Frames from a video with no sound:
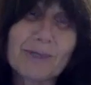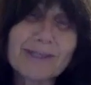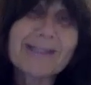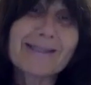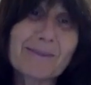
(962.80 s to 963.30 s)

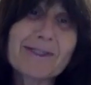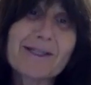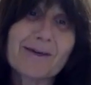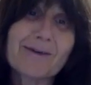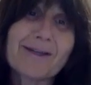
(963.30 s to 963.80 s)
What's a
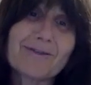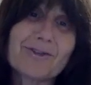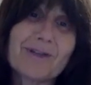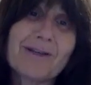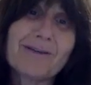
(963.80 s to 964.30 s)
cemetery
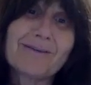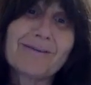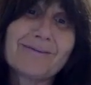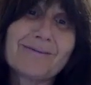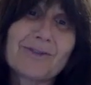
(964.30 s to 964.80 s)

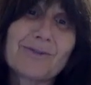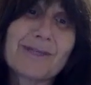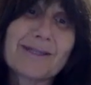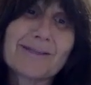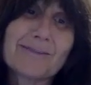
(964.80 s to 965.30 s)
in
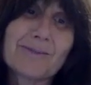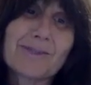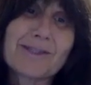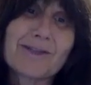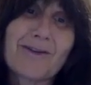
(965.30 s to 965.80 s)
Judaism?
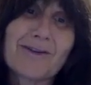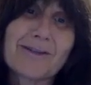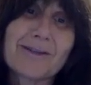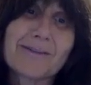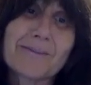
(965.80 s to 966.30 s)
What's it called?
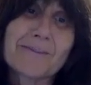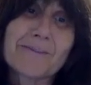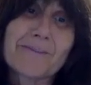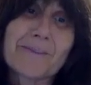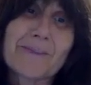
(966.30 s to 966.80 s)

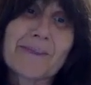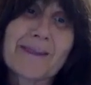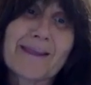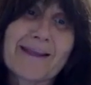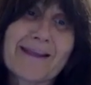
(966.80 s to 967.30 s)

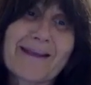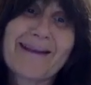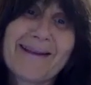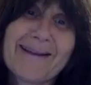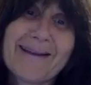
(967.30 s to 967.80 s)

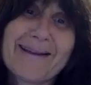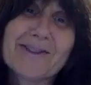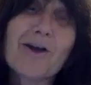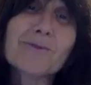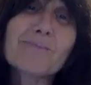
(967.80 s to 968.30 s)

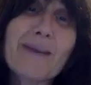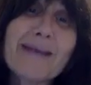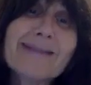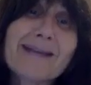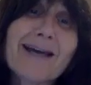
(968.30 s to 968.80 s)
It's called
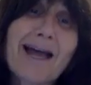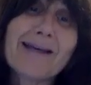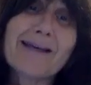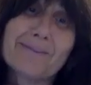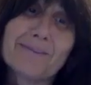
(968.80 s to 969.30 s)
Beis
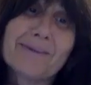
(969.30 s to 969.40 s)
HaChaim.